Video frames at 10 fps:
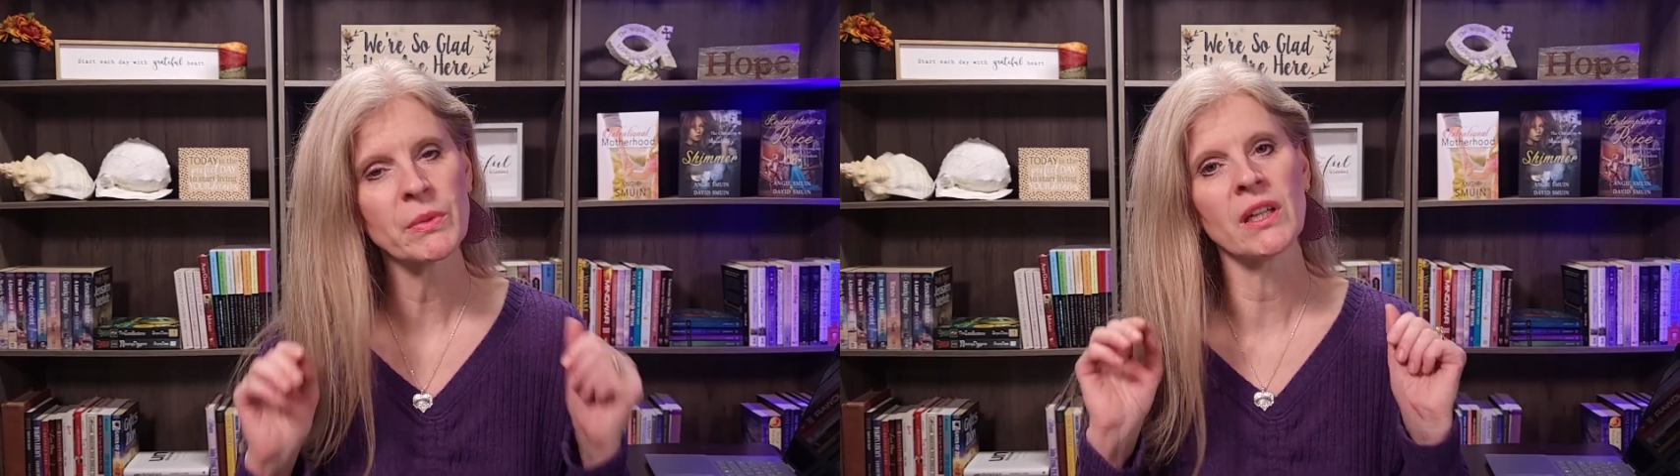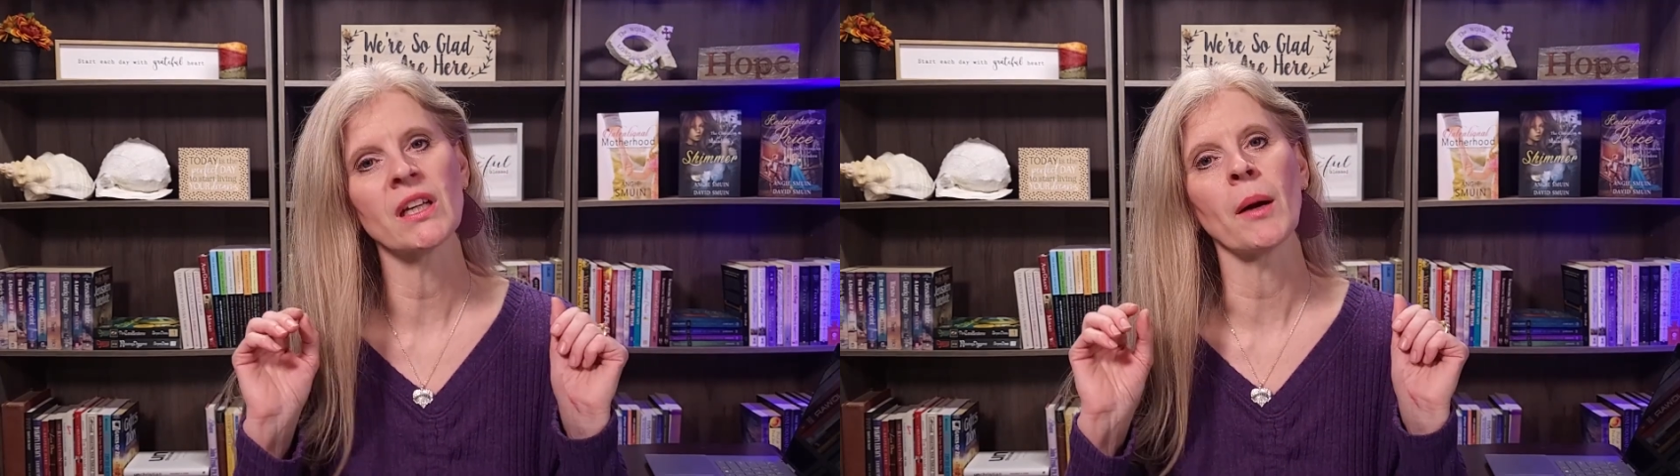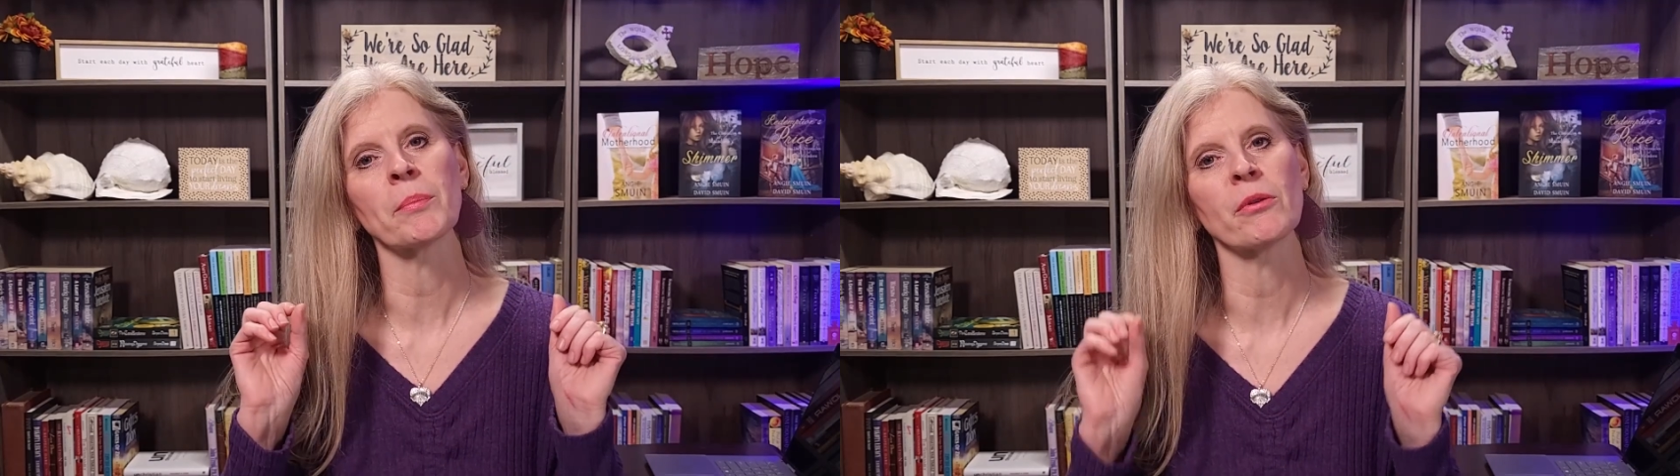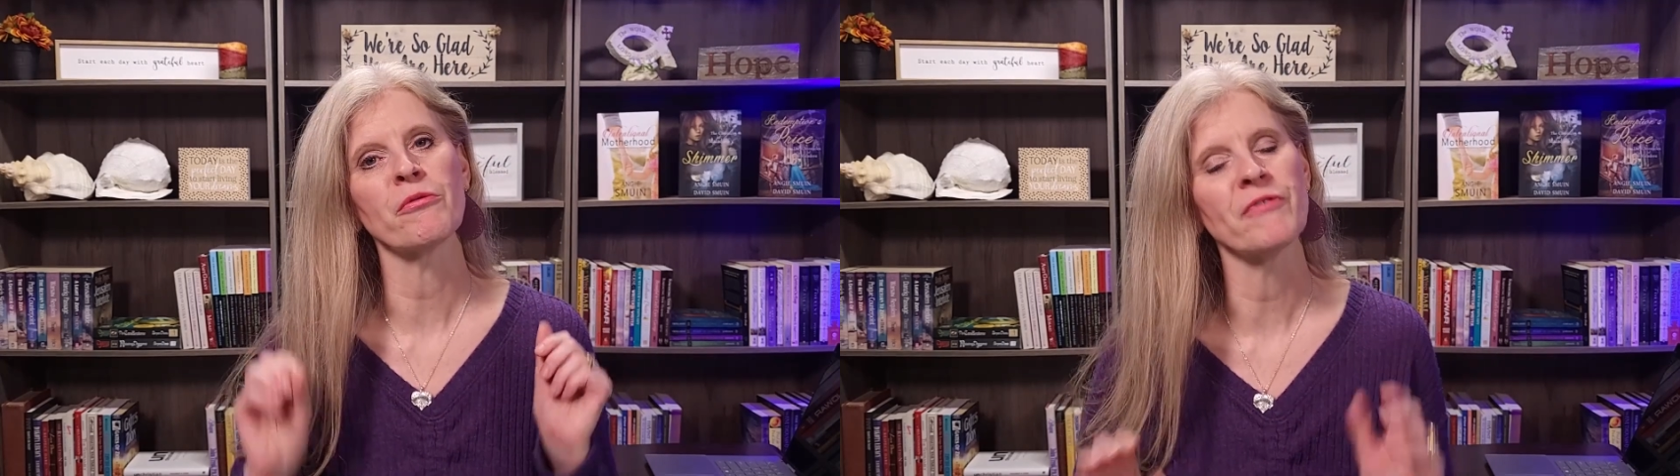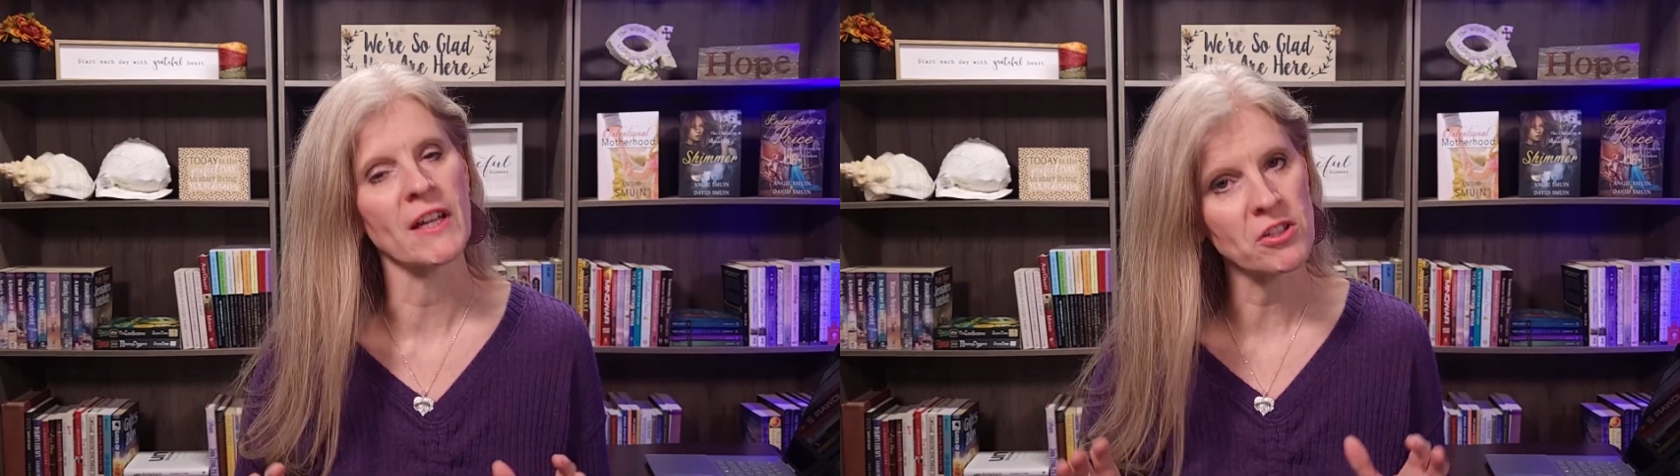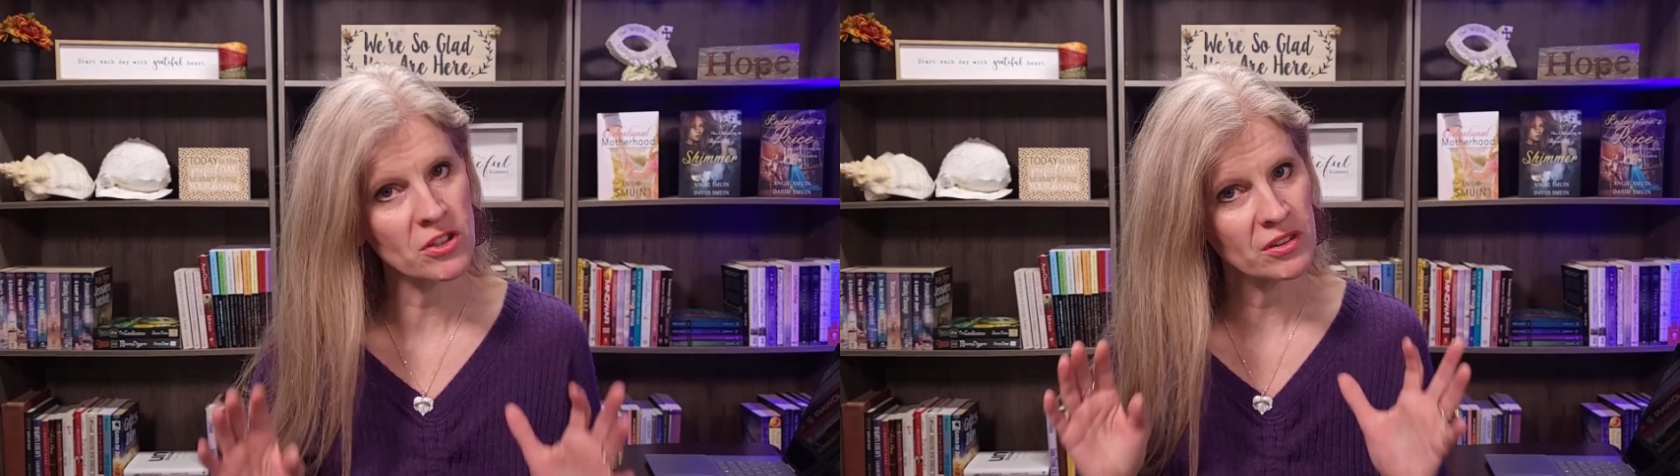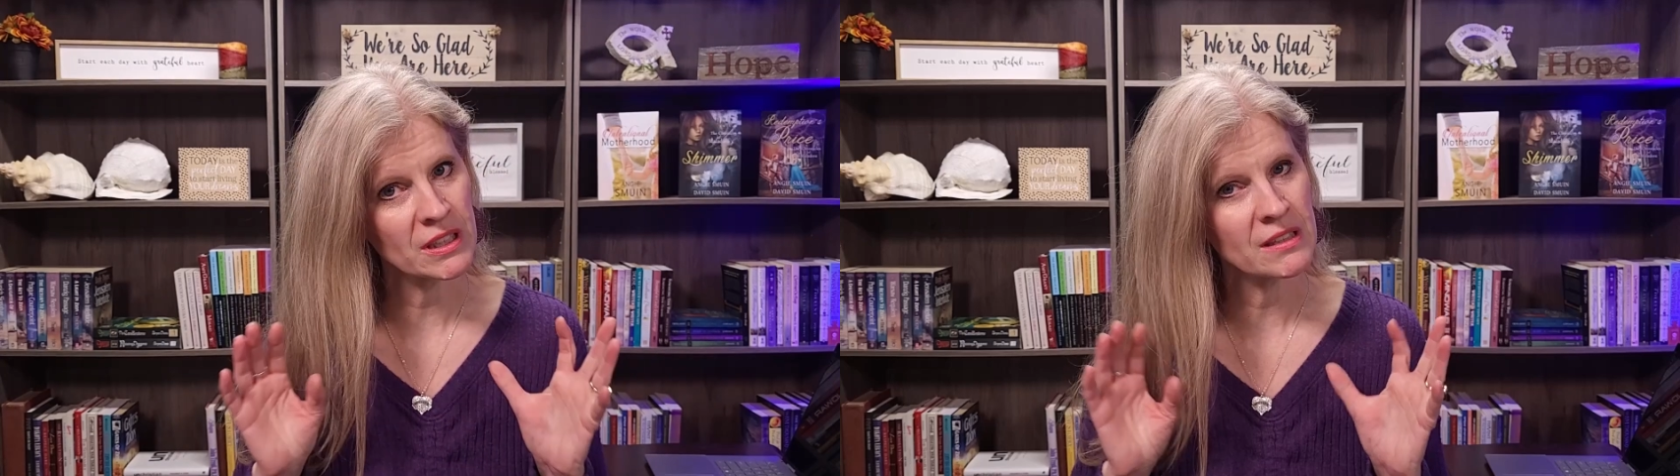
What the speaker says: getting a professionally